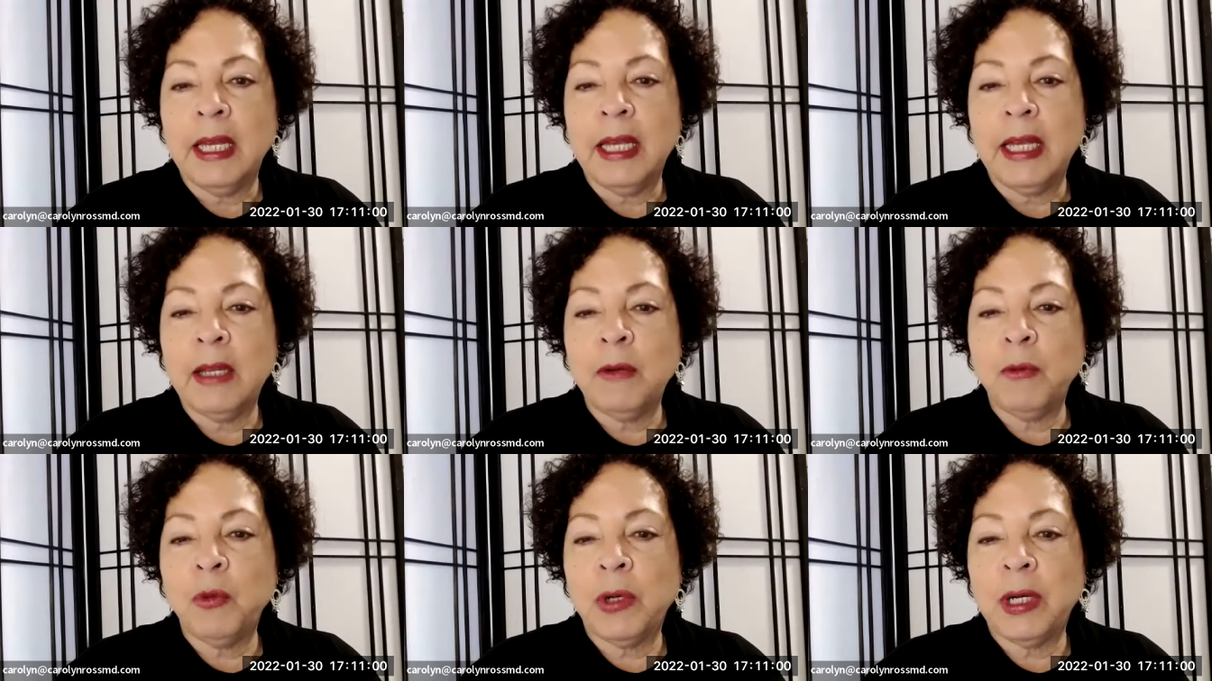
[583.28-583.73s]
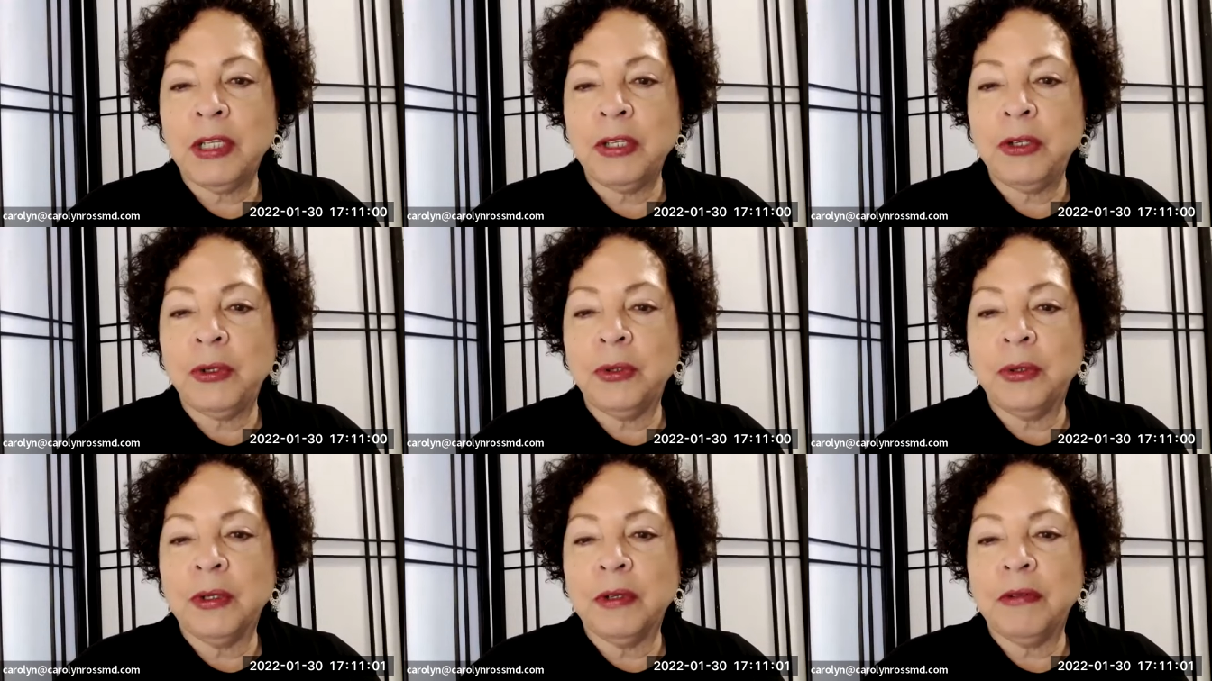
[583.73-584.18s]
in
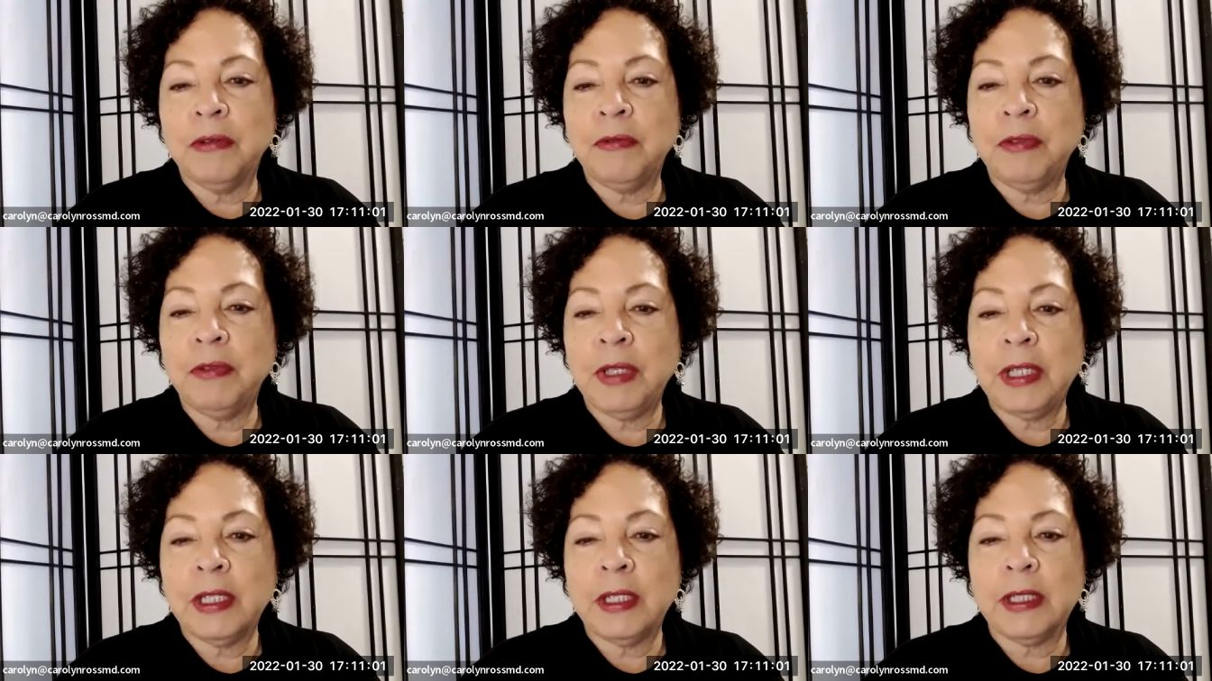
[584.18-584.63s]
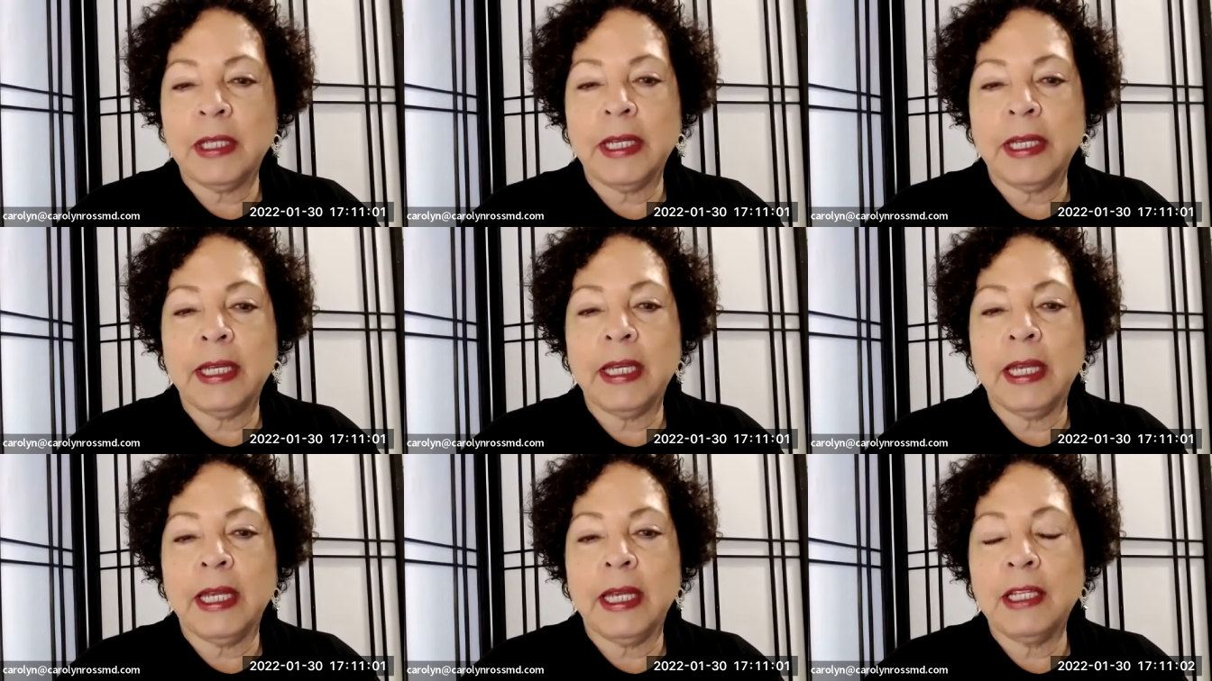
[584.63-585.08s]
what you're
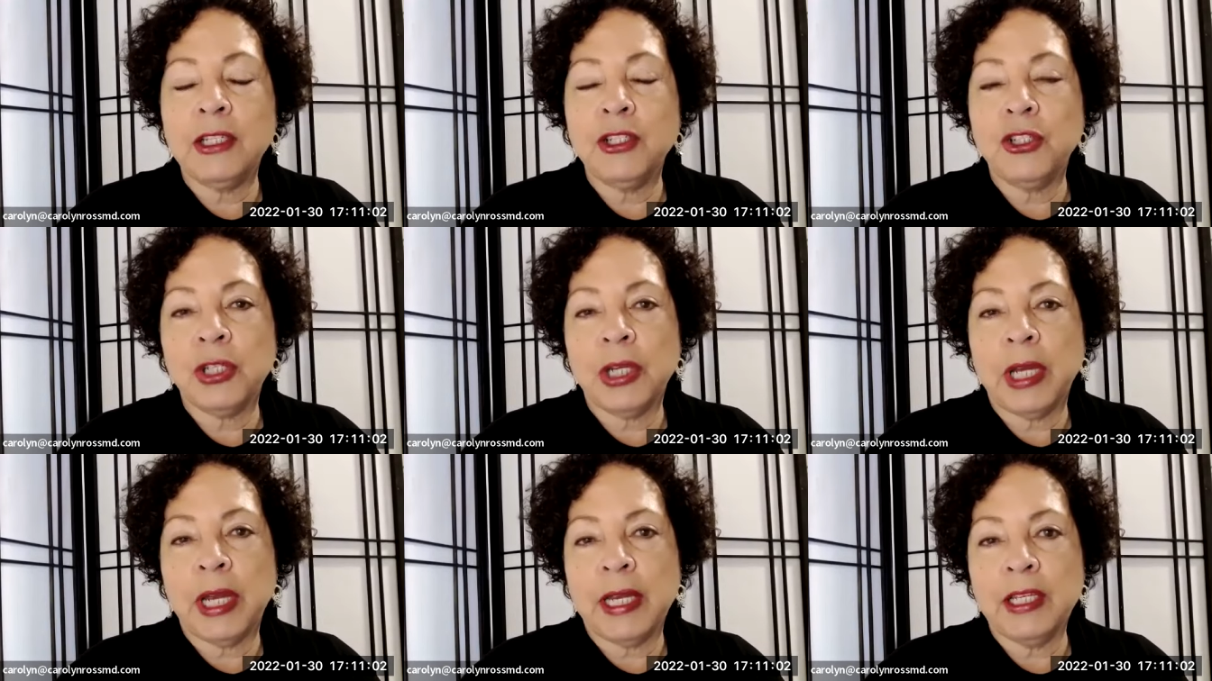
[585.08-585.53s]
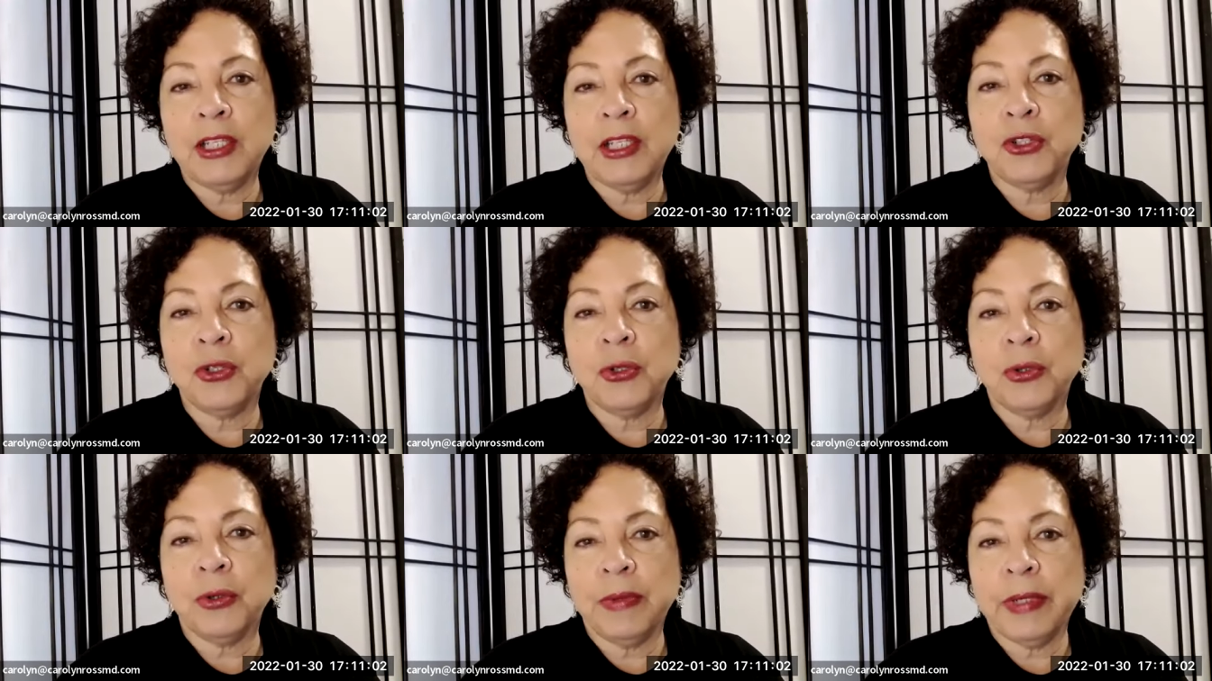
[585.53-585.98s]
feeling and
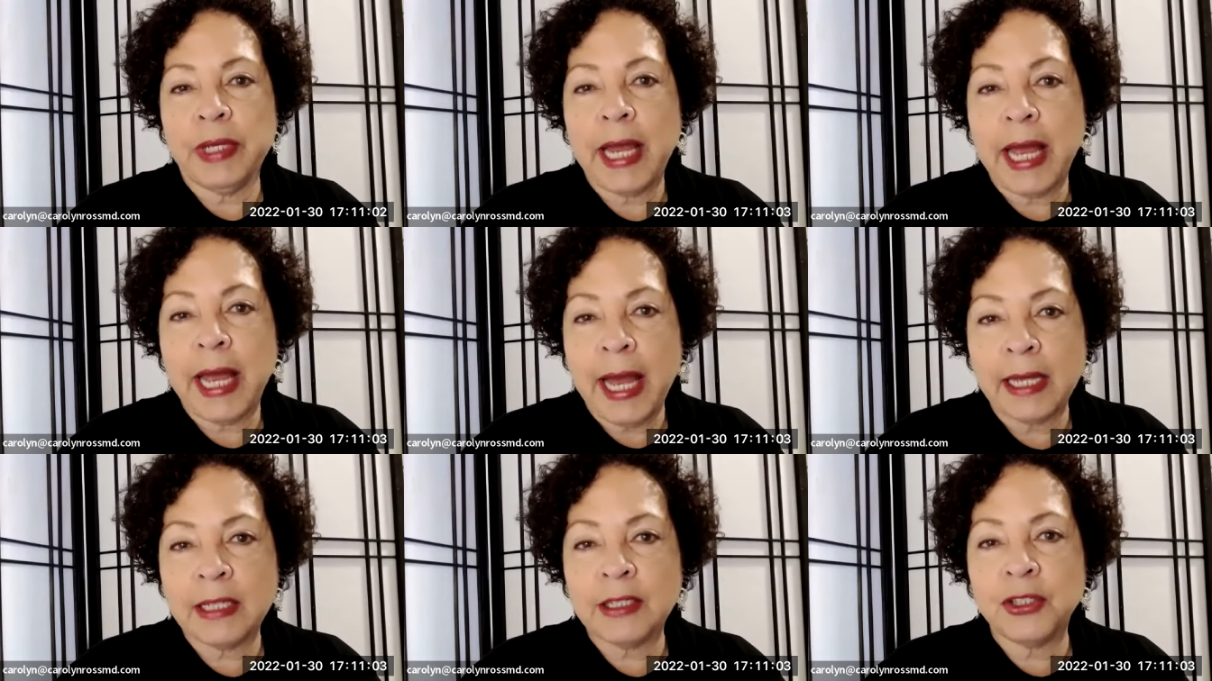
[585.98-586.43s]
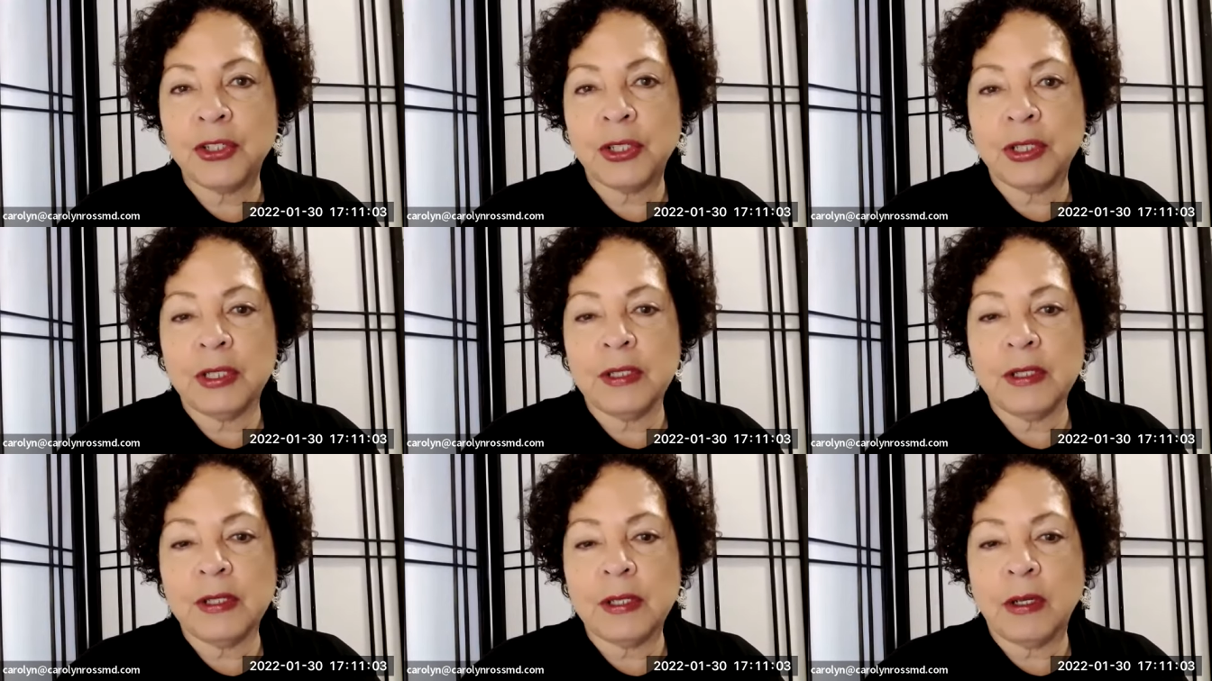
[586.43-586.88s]
change your
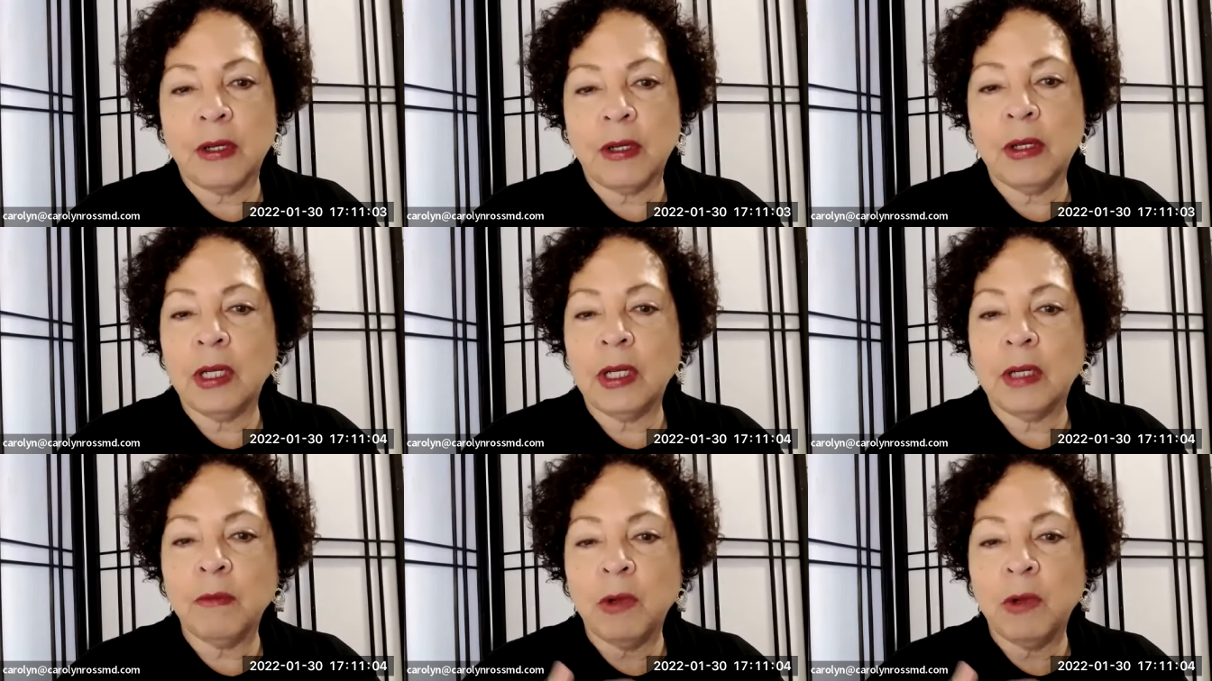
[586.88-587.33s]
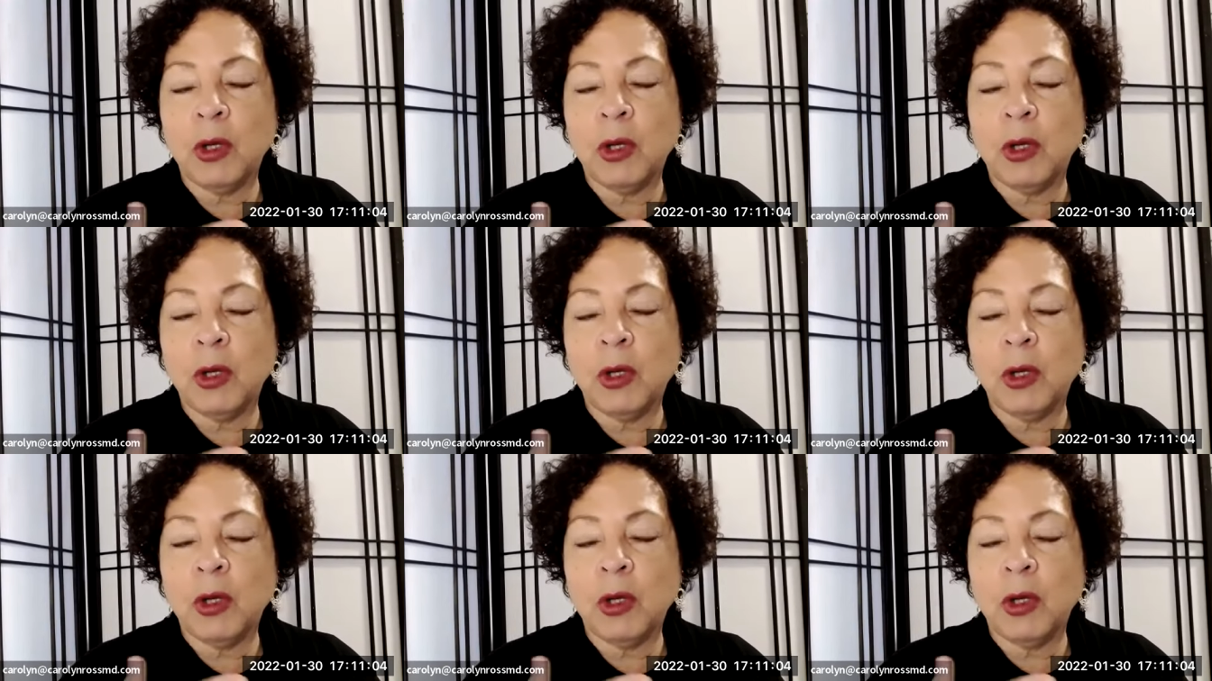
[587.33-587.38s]
reactions on